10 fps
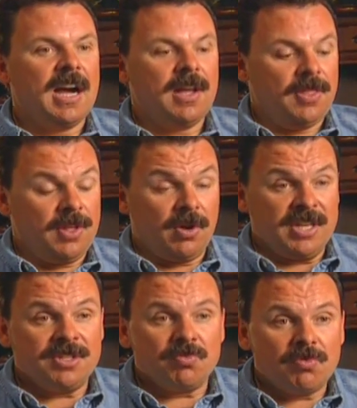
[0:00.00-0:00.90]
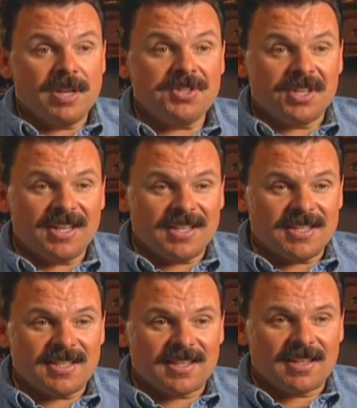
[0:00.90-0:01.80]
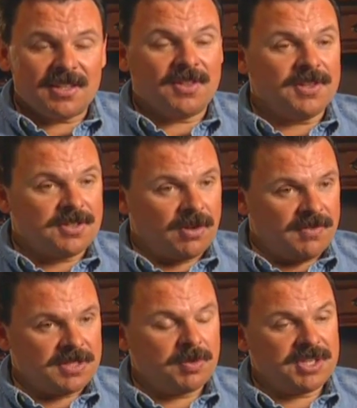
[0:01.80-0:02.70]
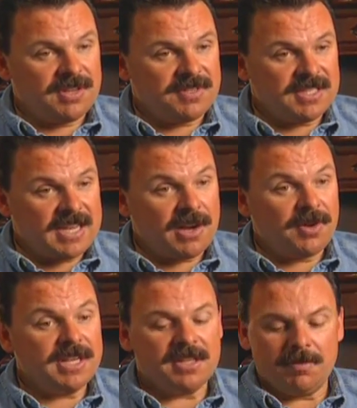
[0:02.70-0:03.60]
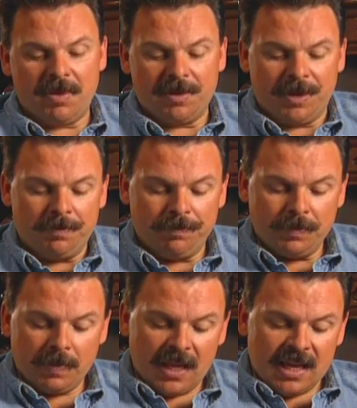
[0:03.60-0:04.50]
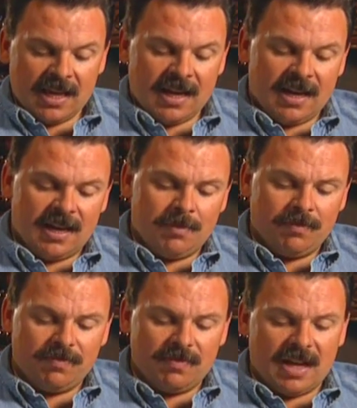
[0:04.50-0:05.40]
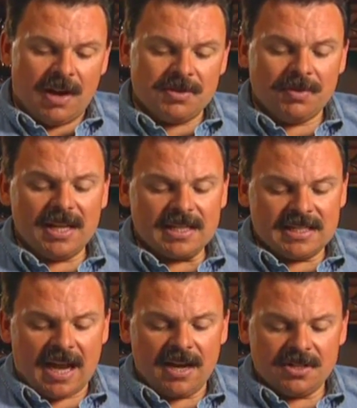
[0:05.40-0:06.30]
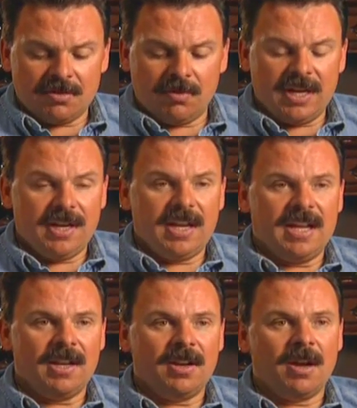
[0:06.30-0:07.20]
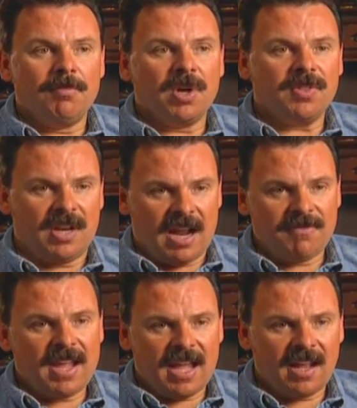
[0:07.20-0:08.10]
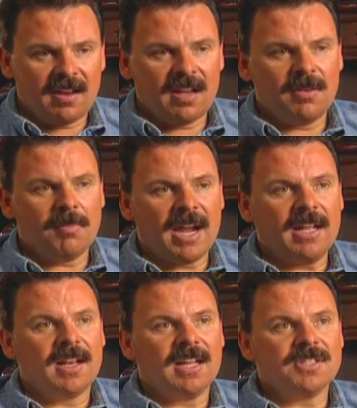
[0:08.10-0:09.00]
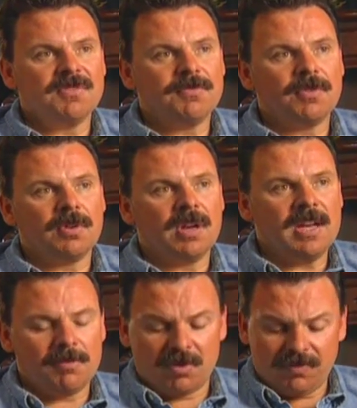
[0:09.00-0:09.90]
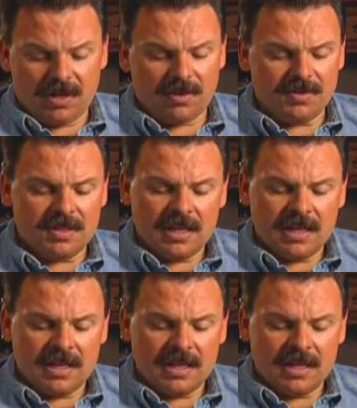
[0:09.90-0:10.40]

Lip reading: there is rigidness to the surface, which gives integrity to the pigment. I was really excited to read in a book that I've had in my collection for a number of years,